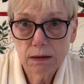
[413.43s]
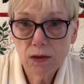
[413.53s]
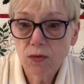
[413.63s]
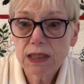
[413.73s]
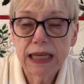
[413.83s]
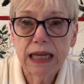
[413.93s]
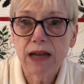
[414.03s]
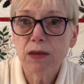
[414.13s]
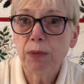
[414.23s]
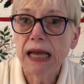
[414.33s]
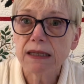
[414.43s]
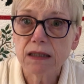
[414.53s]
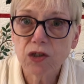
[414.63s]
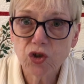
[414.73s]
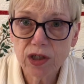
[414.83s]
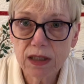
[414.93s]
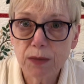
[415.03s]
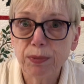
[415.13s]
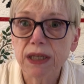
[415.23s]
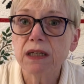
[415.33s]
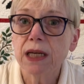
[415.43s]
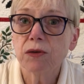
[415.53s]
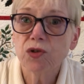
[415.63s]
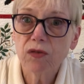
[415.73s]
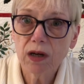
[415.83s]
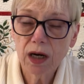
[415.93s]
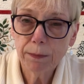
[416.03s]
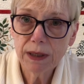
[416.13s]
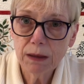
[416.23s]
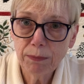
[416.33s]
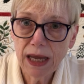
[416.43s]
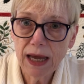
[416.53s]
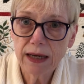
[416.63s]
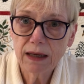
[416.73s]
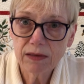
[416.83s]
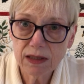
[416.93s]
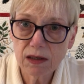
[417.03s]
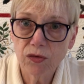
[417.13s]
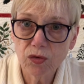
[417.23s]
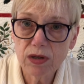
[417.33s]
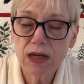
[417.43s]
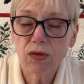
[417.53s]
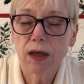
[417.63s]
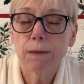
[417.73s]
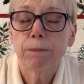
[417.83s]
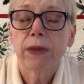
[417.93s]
So it's laying on the plastic sheet, pinned down to the carpet and padding that's underneath it,